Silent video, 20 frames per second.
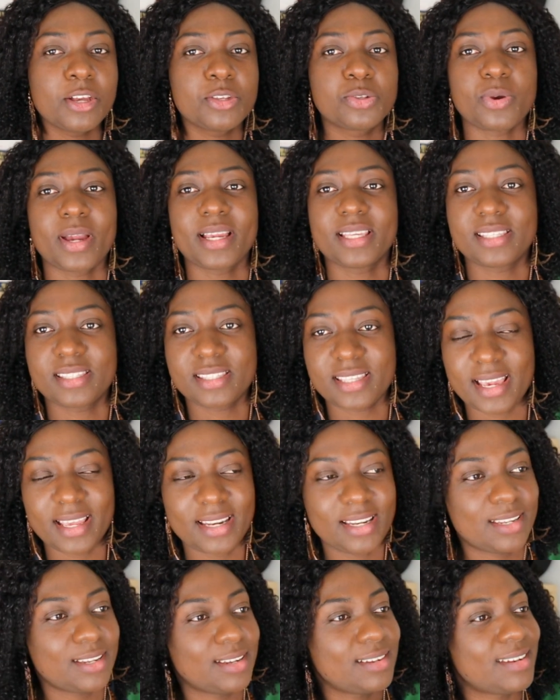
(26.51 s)
So I
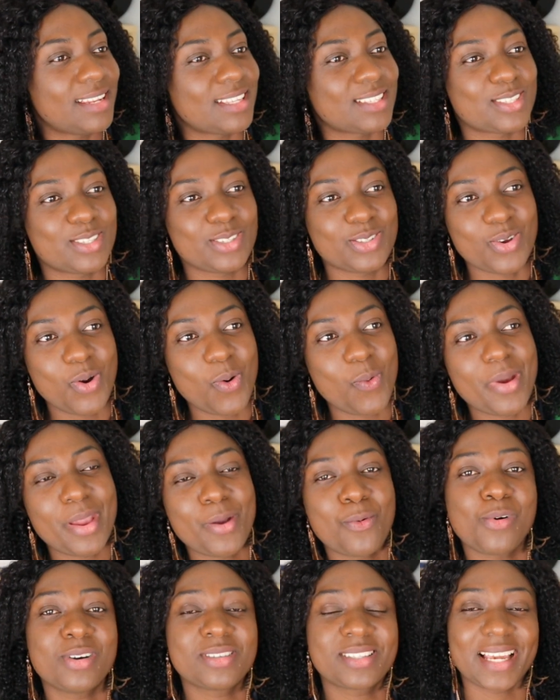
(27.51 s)
said, there's no way
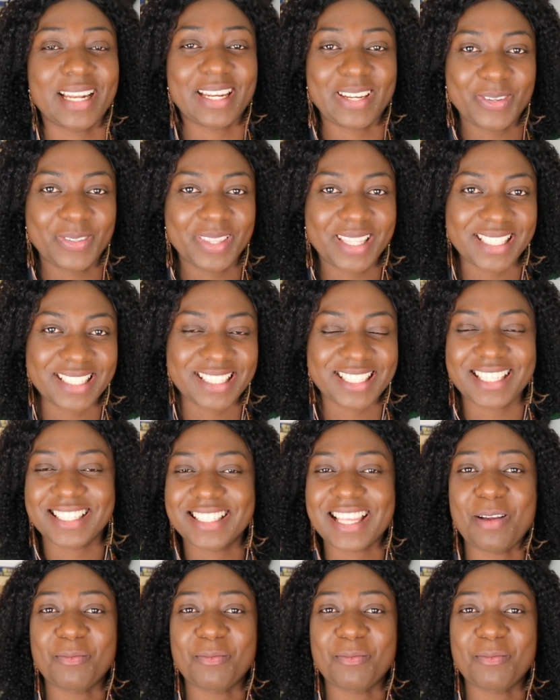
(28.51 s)
once I know these things,